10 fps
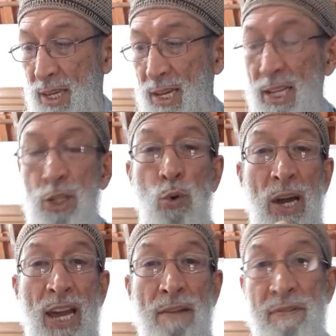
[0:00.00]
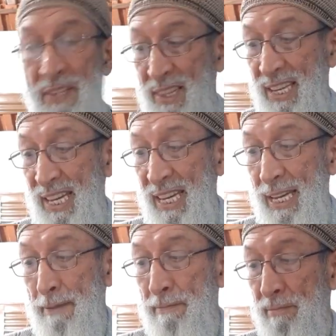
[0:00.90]
And you have
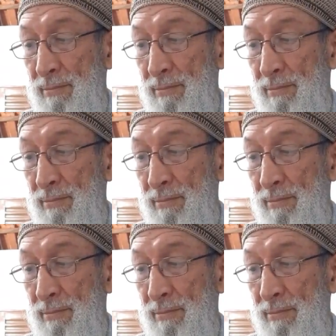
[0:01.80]
the